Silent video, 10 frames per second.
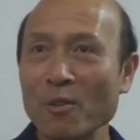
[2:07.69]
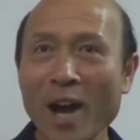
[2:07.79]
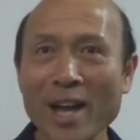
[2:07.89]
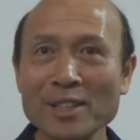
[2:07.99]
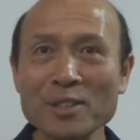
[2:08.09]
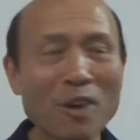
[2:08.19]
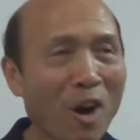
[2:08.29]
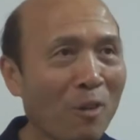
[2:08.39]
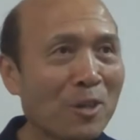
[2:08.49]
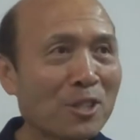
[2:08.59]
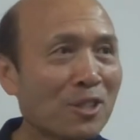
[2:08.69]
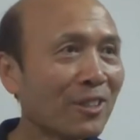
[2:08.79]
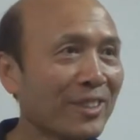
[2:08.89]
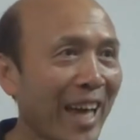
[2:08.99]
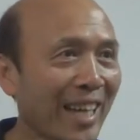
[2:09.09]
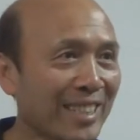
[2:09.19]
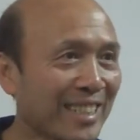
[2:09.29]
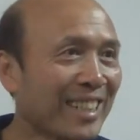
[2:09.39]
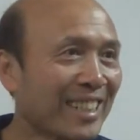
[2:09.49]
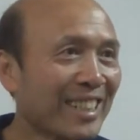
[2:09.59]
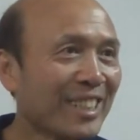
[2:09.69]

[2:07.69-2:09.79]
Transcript: Why are you always so nice?